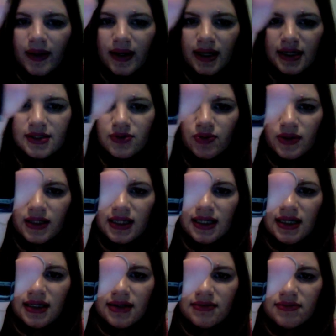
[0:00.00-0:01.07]

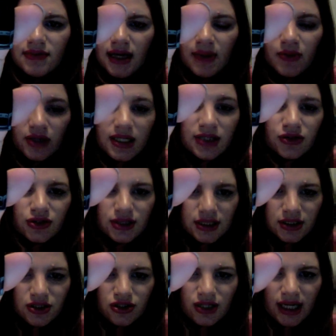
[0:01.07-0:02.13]
I'm really interested
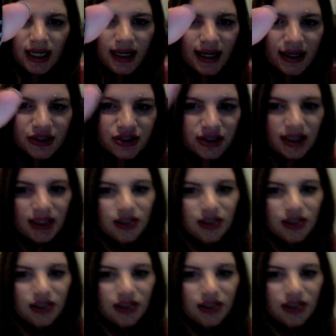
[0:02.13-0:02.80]
to try it, actually.